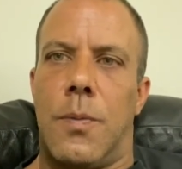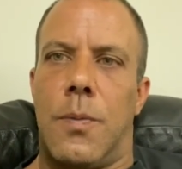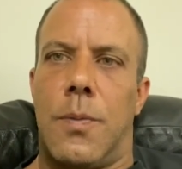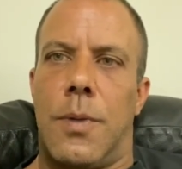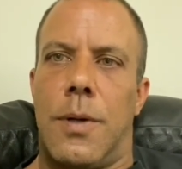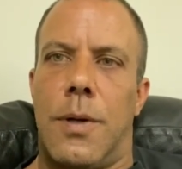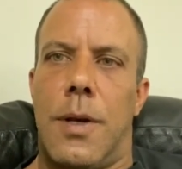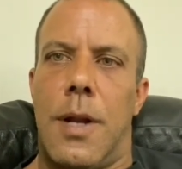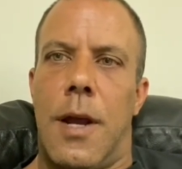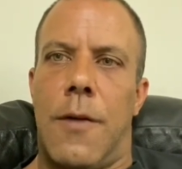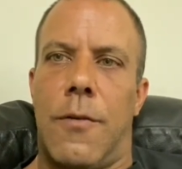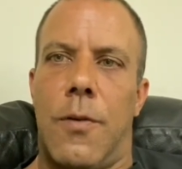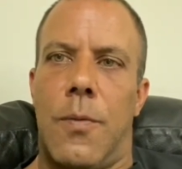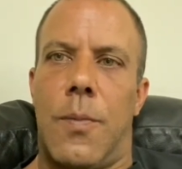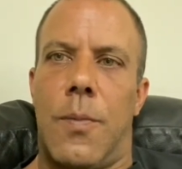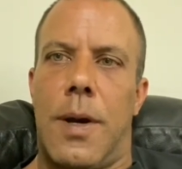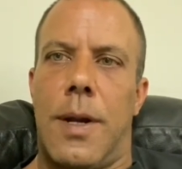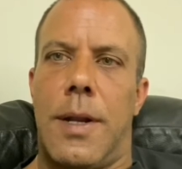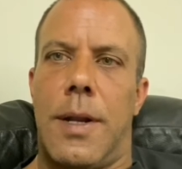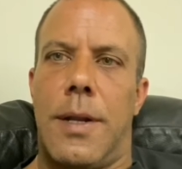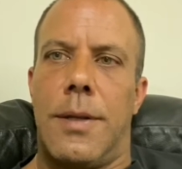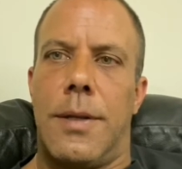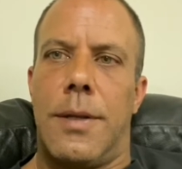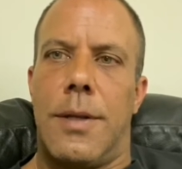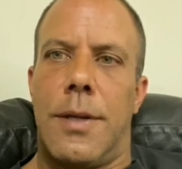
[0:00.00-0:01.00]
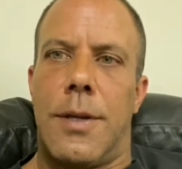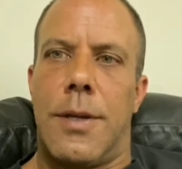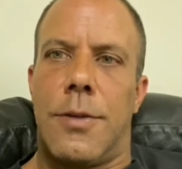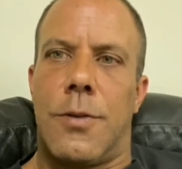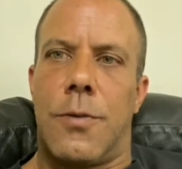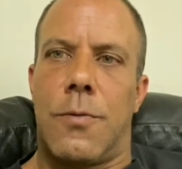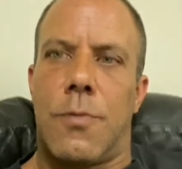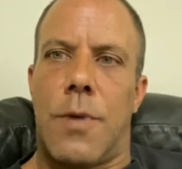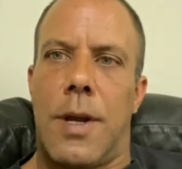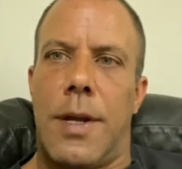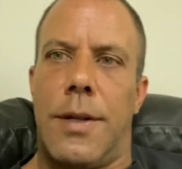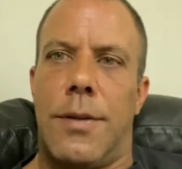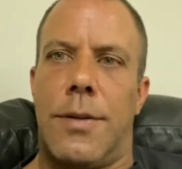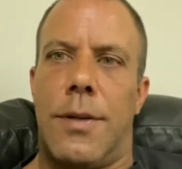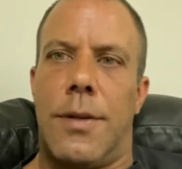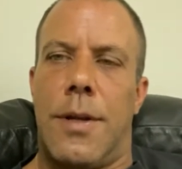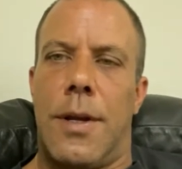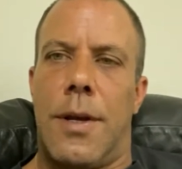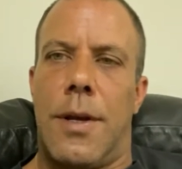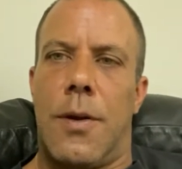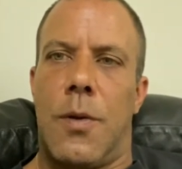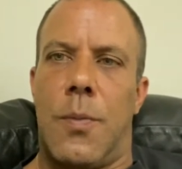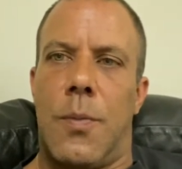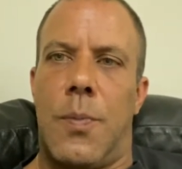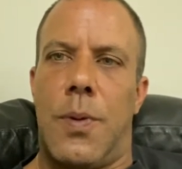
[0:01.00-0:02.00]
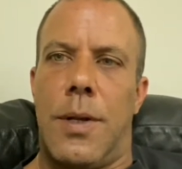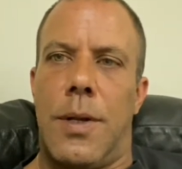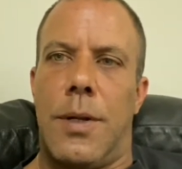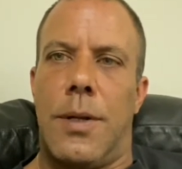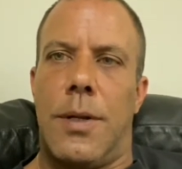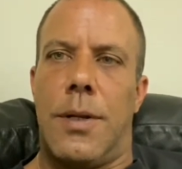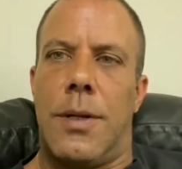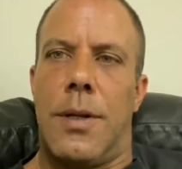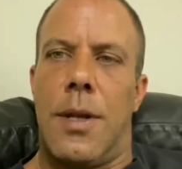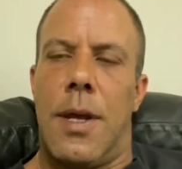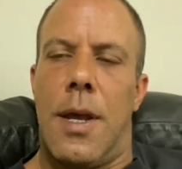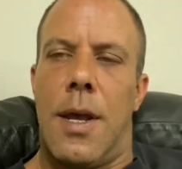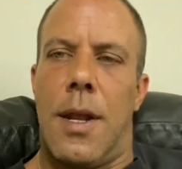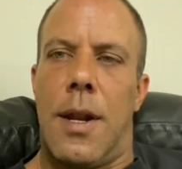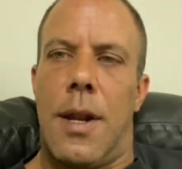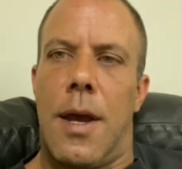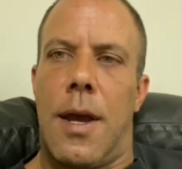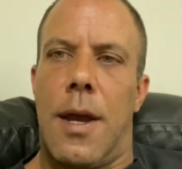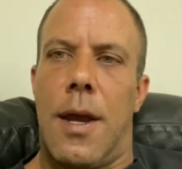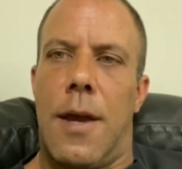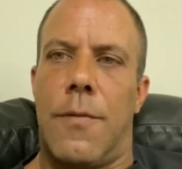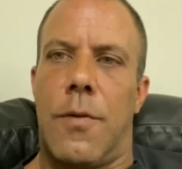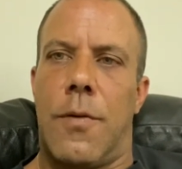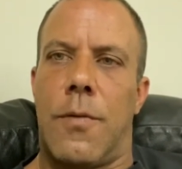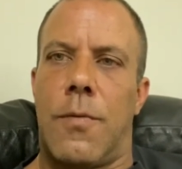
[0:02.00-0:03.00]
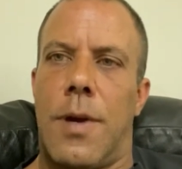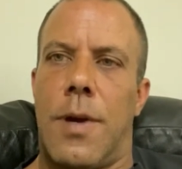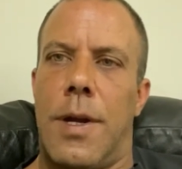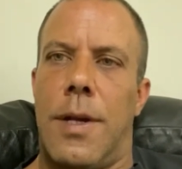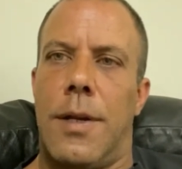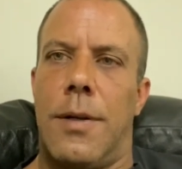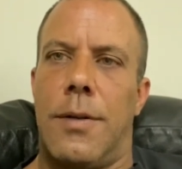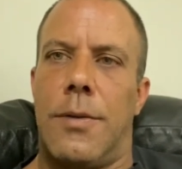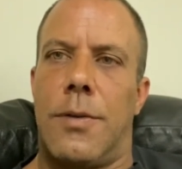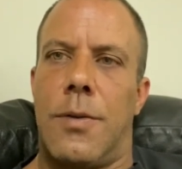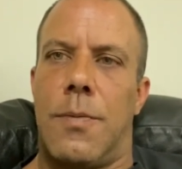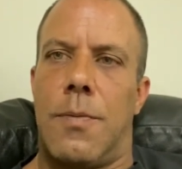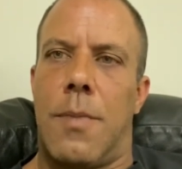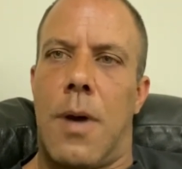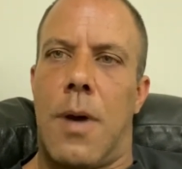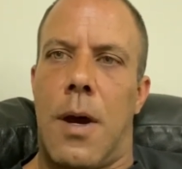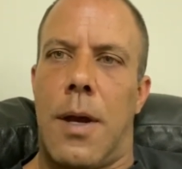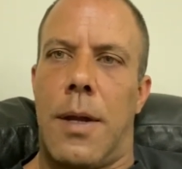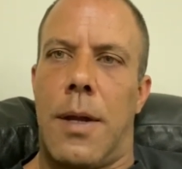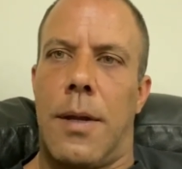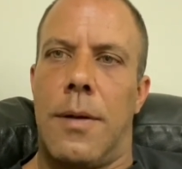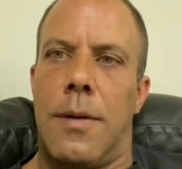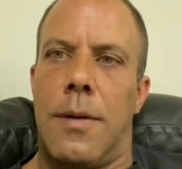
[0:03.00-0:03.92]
But everybody has a right to their opinion and I have a right to mine.